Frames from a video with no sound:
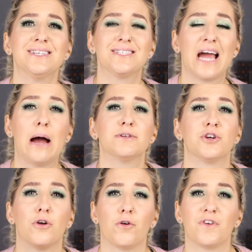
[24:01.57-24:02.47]
is tapped and
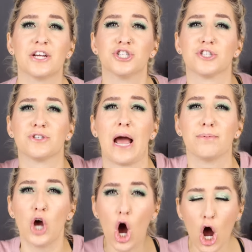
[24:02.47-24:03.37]
your notifications are
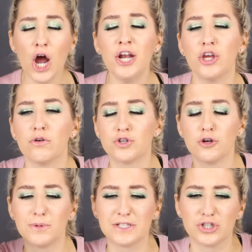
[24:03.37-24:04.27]
tapped on.
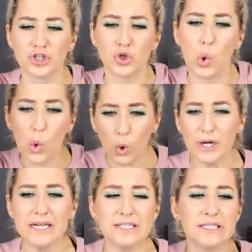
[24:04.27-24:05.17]
YouTube is notorious
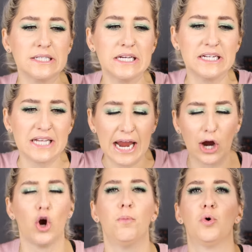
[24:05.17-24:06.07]
notoriously
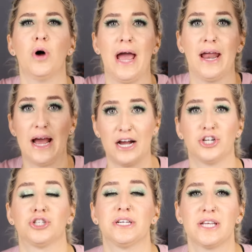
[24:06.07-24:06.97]
terrible at
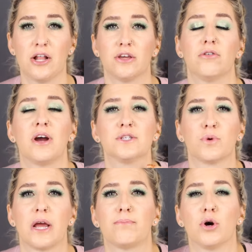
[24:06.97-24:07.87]
actually telling you guys
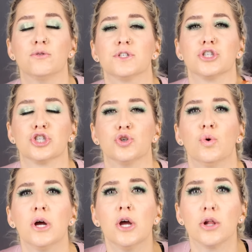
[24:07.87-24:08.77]
when I post
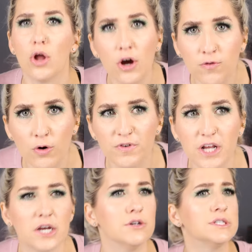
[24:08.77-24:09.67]
new long form
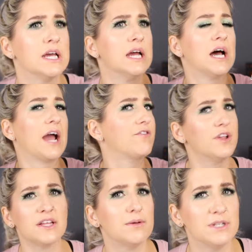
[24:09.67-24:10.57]
videos. I feel
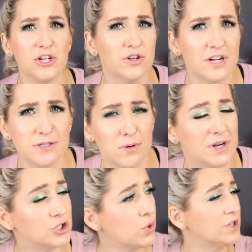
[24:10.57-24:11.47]
like they've been telling you guys about
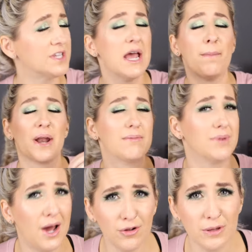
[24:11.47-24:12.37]
my shorts, but I'm
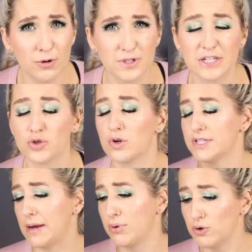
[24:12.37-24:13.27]
not only posting
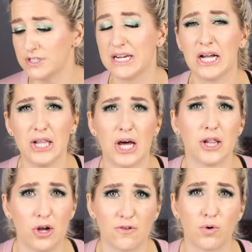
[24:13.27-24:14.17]
shorts, I'm posting a lot
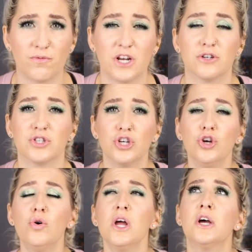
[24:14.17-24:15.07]
of long form videos
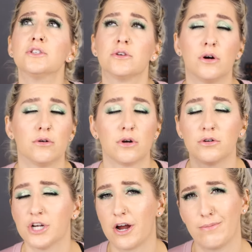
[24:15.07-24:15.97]
too. So
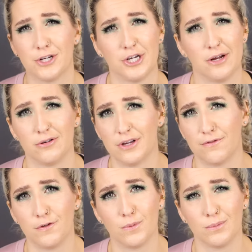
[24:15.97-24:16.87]
go check out my channel
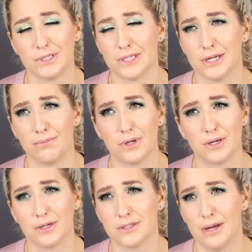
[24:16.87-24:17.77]
if you've been missing it,
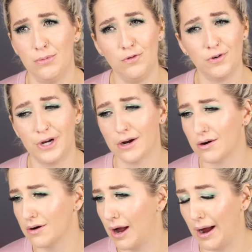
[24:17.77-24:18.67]
because I'm over
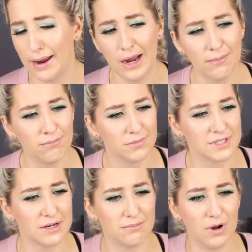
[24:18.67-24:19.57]
here. I am
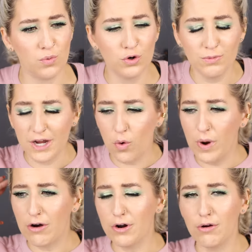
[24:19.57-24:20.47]
sitting in my room like a
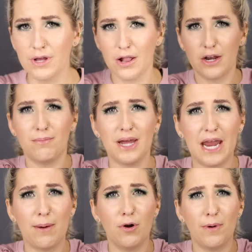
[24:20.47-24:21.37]
weirdo, yelling at my
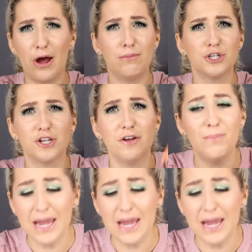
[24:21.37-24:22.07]
camera about how much I love